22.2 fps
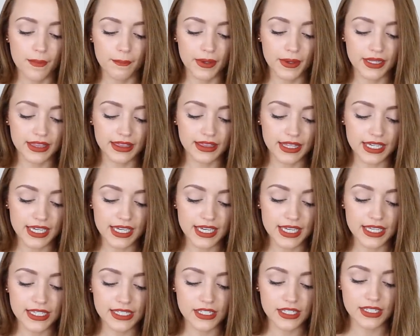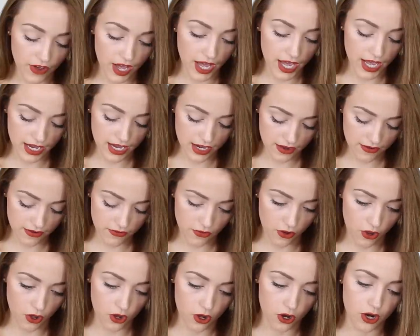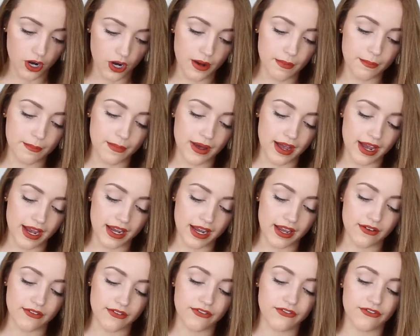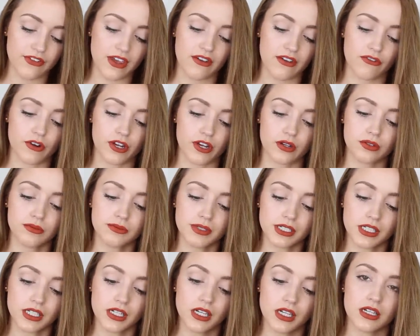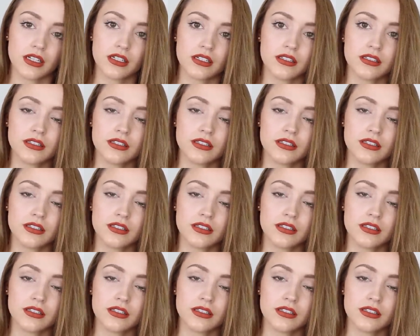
but these five are my favorite. Oh my god,